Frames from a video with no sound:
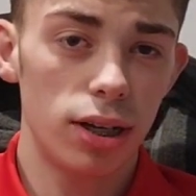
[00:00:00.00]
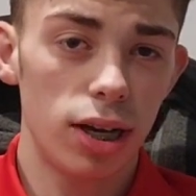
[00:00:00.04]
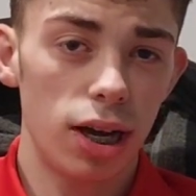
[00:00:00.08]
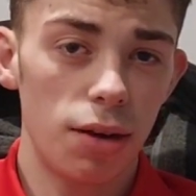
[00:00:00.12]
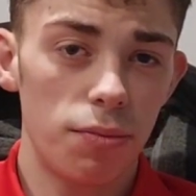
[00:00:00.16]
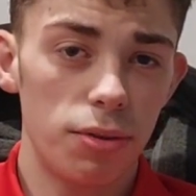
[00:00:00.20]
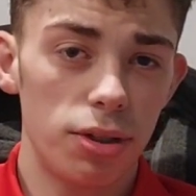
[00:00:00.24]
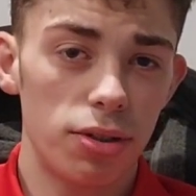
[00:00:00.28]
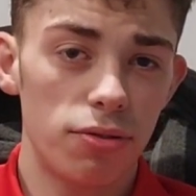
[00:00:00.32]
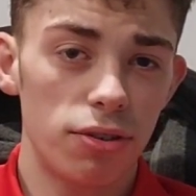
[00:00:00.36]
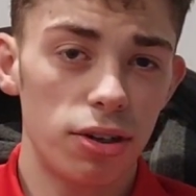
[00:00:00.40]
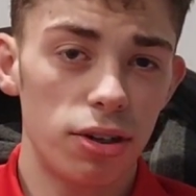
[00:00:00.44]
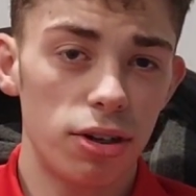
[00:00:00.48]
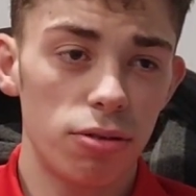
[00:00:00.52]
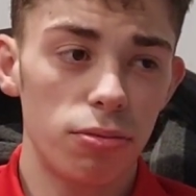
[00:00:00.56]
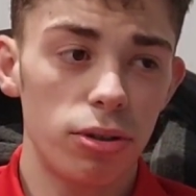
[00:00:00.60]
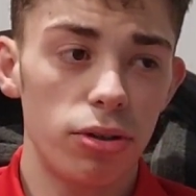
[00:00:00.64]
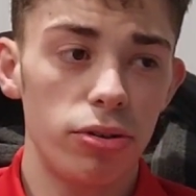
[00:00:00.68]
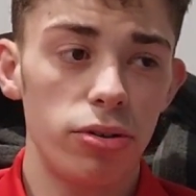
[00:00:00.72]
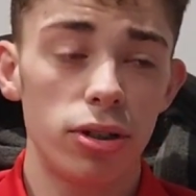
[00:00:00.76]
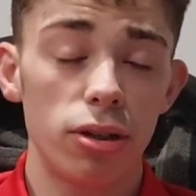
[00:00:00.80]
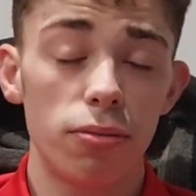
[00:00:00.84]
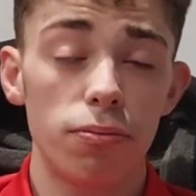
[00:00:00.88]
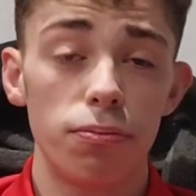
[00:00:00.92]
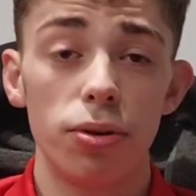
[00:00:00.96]
atmospheric
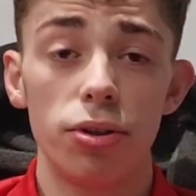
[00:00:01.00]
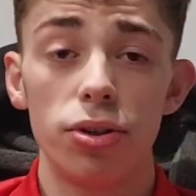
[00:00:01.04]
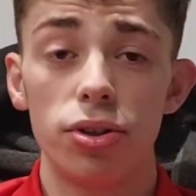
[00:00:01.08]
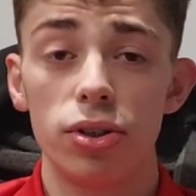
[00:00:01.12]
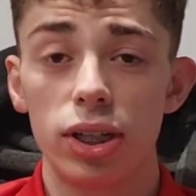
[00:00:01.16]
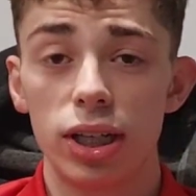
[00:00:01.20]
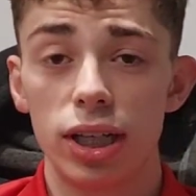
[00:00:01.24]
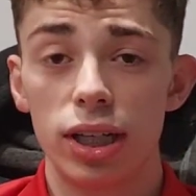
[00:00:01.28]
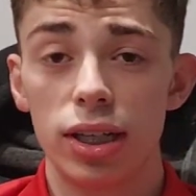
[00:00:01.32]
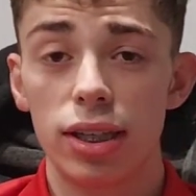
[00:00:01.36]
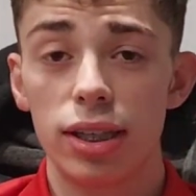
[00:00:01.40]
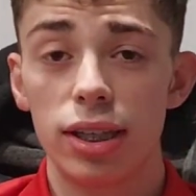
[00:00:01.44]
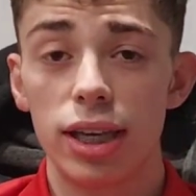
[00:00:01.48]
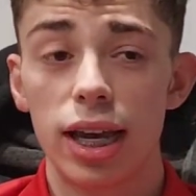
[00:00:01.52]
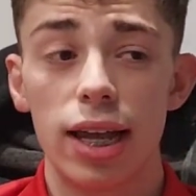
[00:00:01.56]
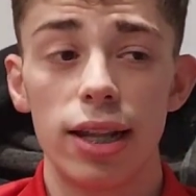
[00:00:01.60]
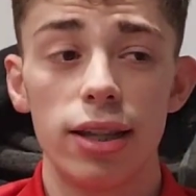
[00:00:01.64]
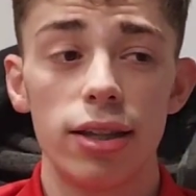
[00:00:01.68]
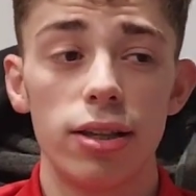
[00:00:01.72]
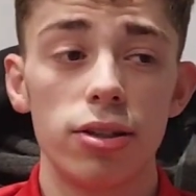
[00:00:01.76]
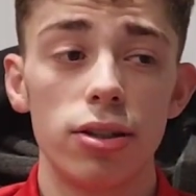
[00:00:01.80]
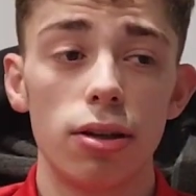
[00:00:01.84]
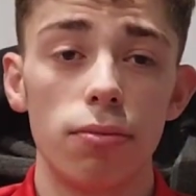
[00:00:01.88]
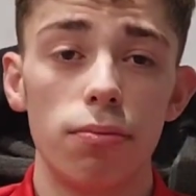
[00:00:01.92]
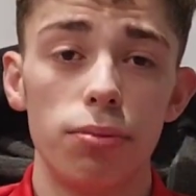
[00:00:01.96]
music, but near the
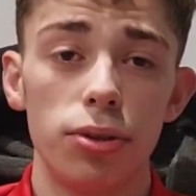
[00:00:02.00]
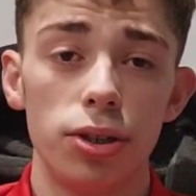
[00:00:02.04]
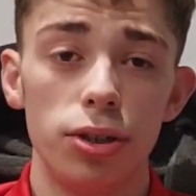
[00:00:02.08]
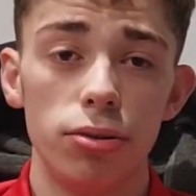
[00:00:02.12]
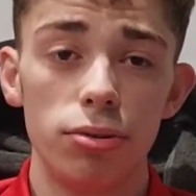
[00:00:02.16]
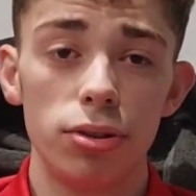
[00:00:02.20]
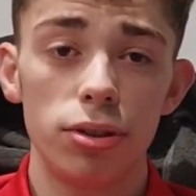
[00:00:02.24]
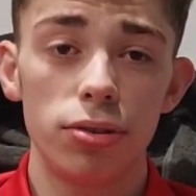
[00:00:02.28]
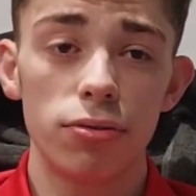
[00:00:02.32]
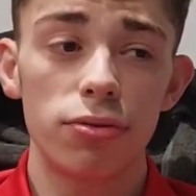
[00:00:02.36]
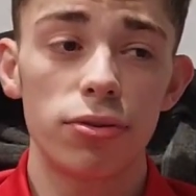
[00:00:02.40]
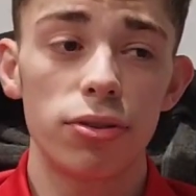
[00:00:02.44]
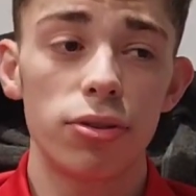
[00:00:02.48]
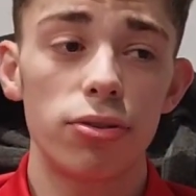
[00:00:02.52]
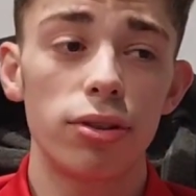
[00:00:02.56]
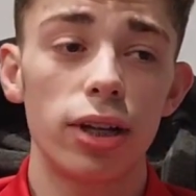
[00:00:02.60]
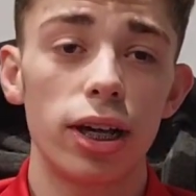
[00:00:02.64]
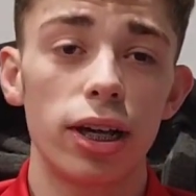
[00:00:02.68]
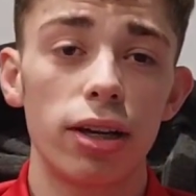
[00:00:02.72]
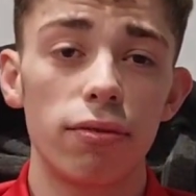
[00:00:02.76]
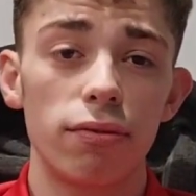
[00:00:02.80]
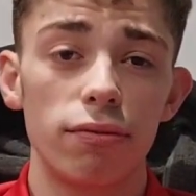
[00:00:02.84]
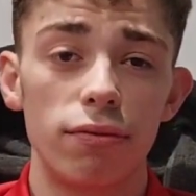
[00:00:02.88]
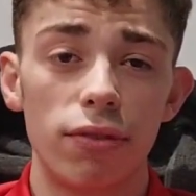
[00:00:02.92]
end, there's a beautiful, like,